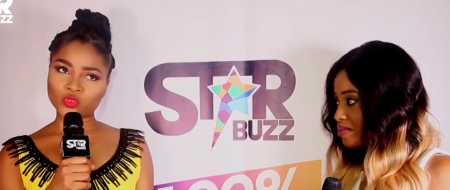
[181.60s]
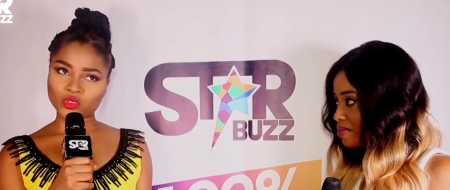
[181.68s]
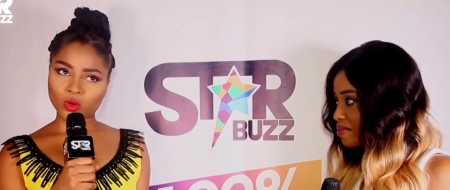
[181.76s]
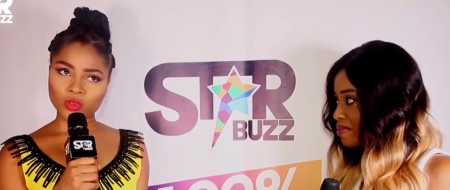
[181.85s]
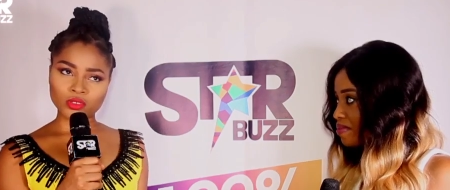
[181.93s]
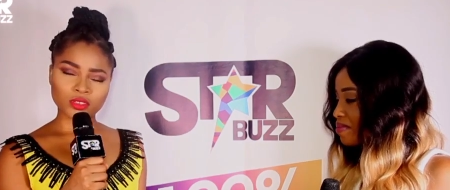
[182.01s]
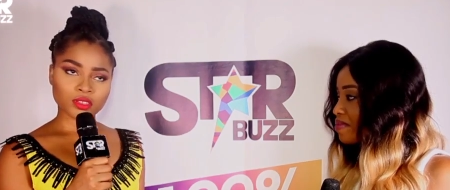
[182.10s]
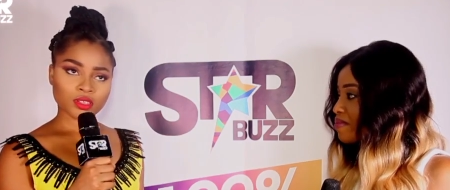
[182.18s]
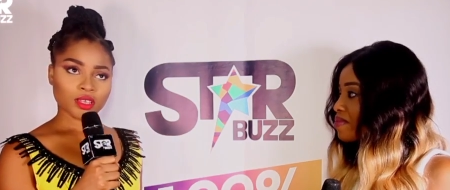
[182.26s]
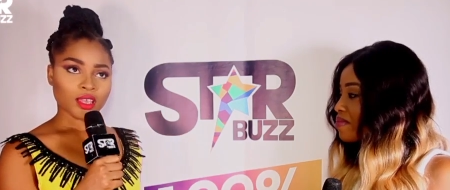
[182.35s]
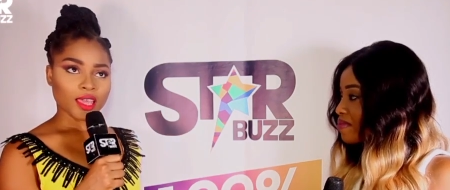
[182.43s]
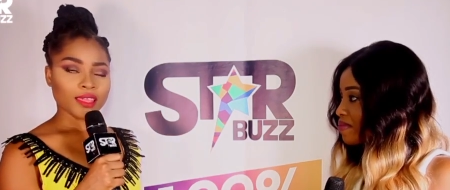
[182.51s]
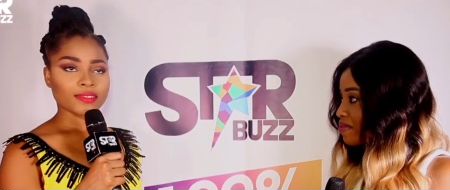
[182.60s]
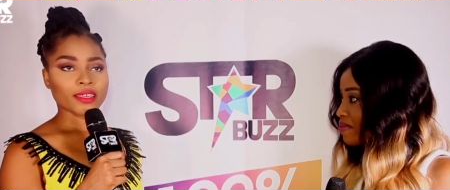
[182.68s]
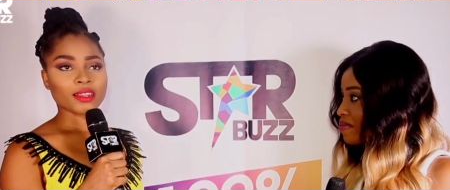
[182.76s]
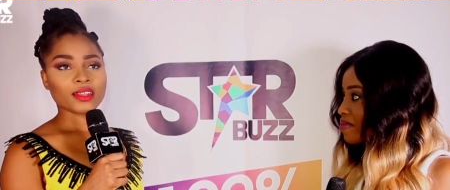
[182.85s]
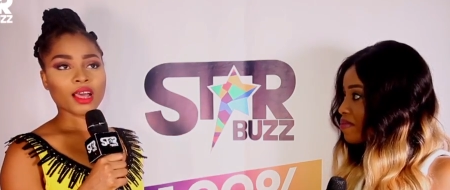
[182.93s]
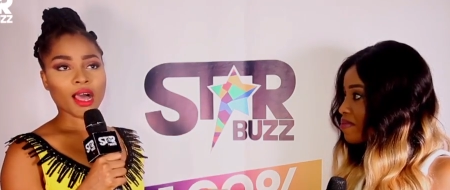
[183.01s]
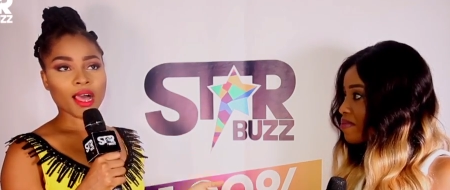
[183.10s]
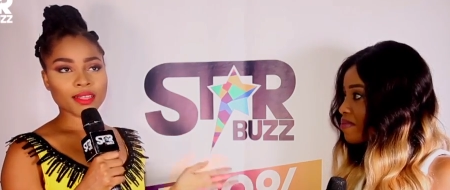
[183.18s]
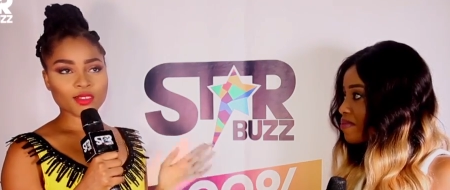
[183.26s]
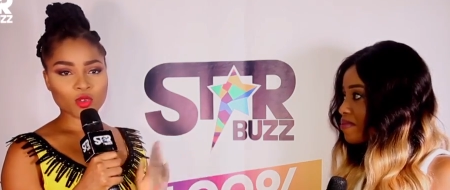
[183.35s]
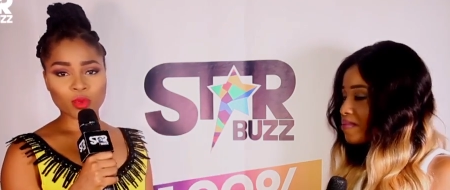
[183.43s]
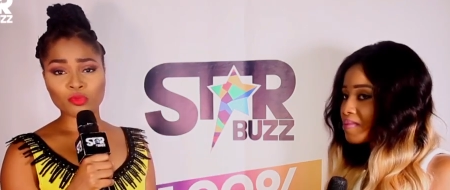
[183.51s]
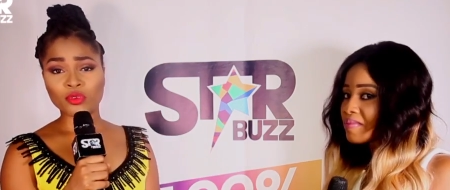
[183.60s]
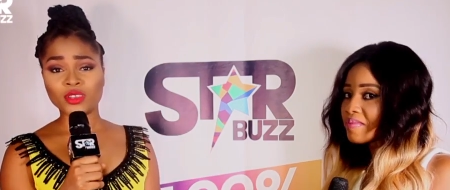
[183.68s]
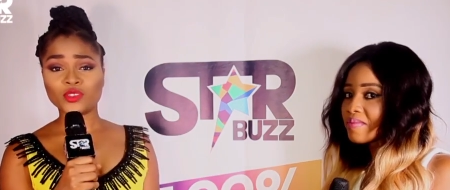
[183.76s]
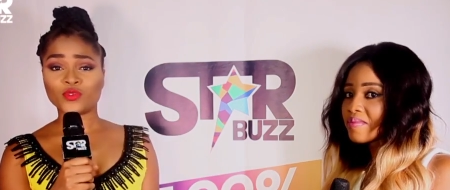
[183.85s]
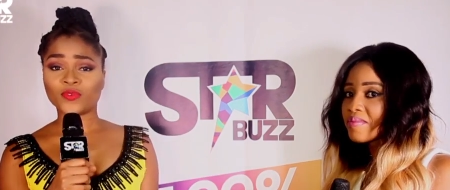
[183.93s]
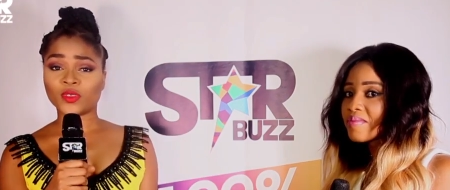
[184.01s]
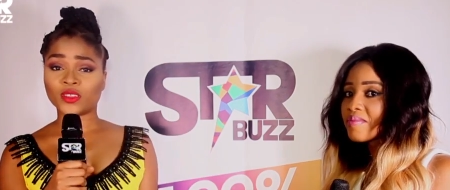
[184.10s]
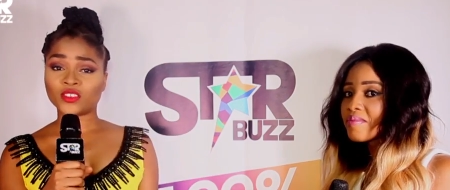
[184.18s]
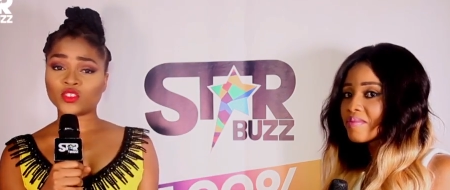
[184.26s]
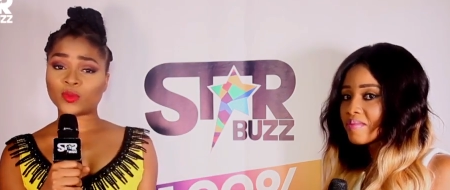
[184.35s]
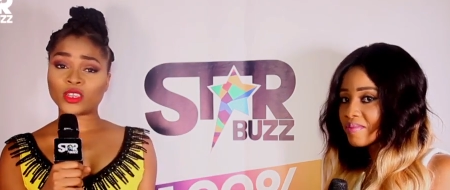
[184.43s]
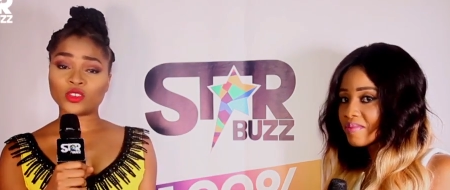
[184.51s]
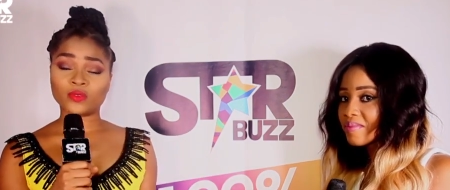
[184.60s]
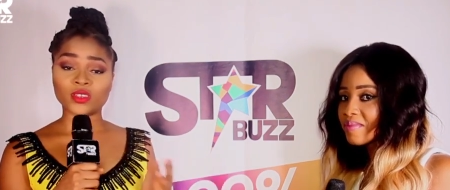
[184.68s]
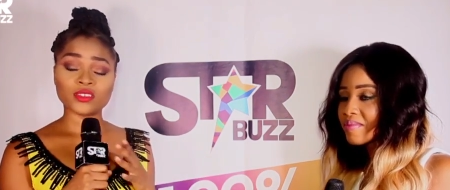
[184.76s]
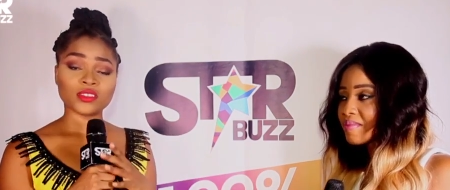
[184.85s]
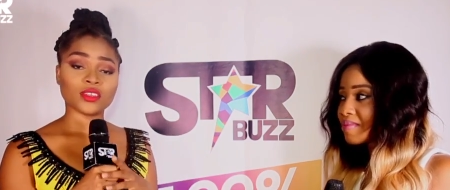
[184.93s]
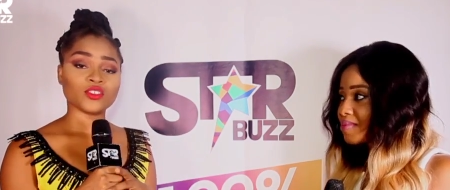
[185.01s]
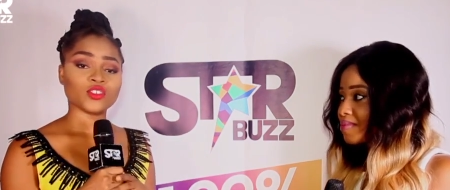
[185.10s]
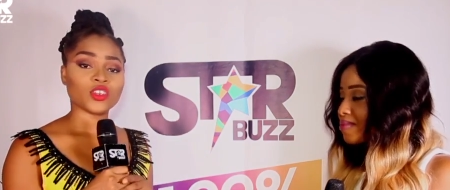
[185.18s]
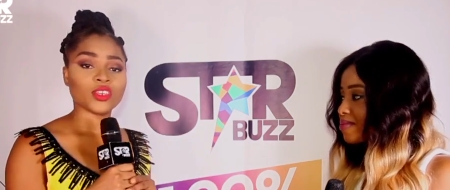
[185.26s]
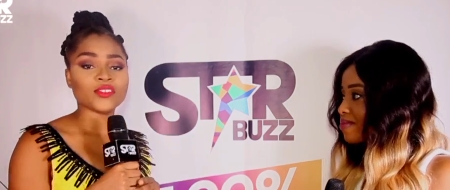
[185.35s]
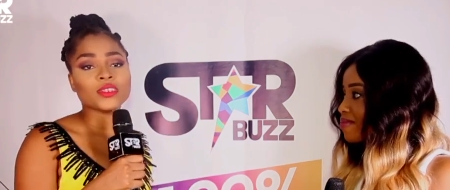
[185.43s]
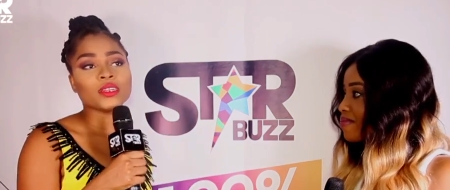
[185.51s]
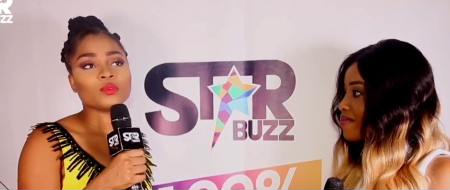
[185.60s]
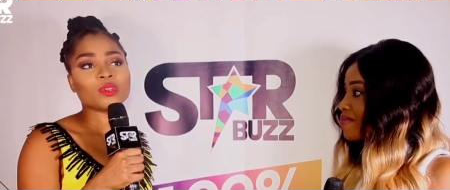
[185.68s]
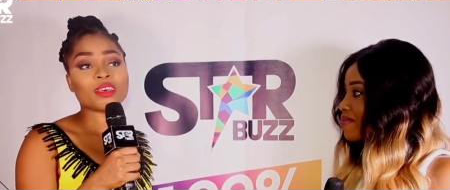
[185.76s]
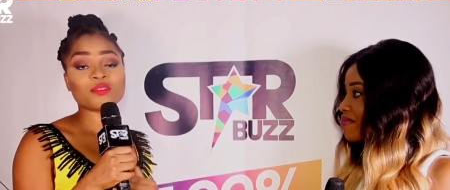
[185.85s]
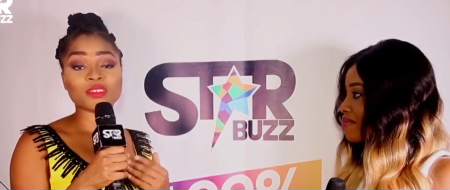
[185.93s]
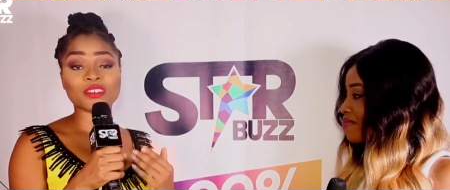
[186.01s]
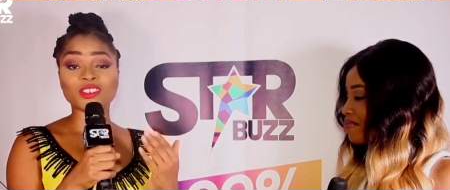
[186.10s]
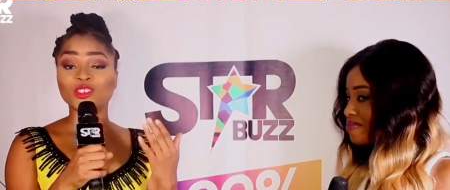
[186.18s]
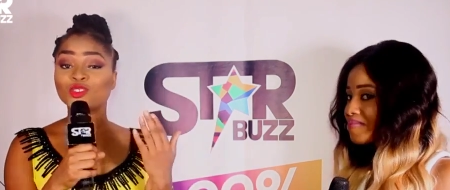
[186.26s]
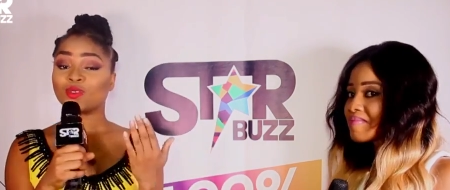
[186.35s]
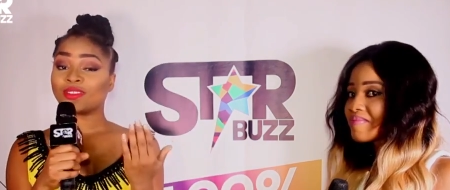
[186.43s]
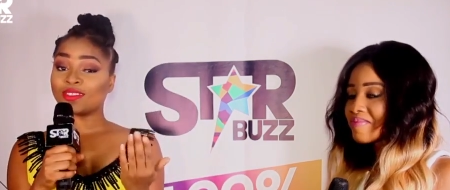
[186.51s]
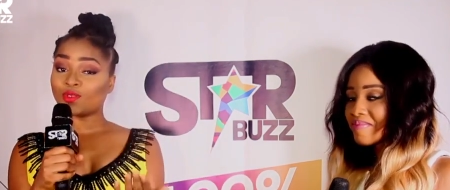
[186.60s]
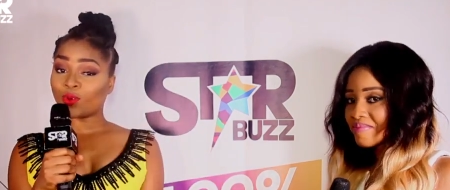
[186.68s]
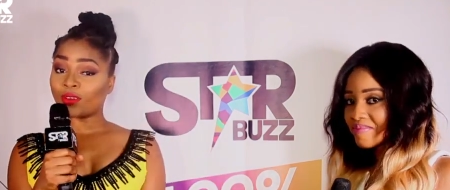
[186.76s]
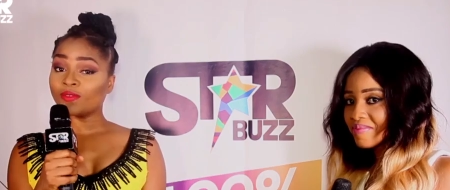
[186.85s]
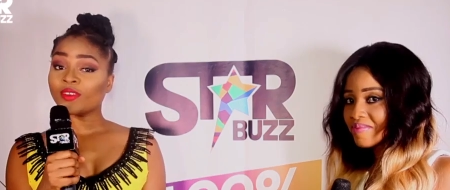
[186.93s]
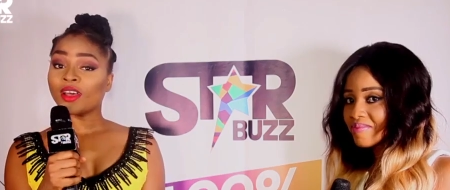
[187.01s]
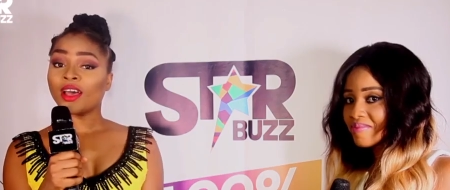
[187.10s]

Speaker 1: songs and then I took a break to finish my university education. And when I finished in 2012,